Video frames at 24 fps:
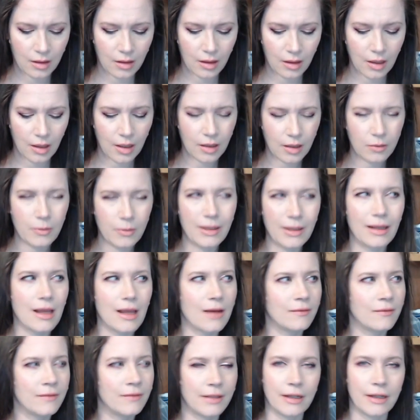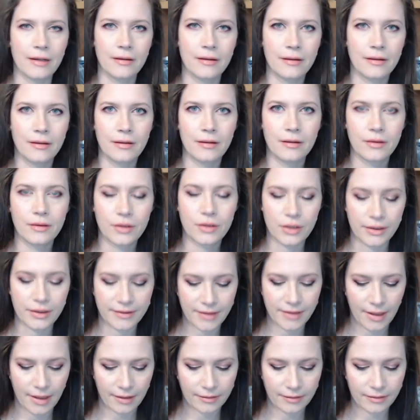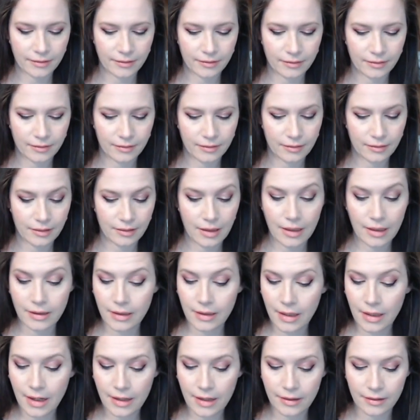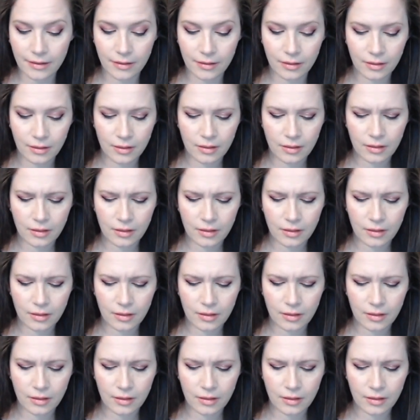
"Here we left it," she said, and he added,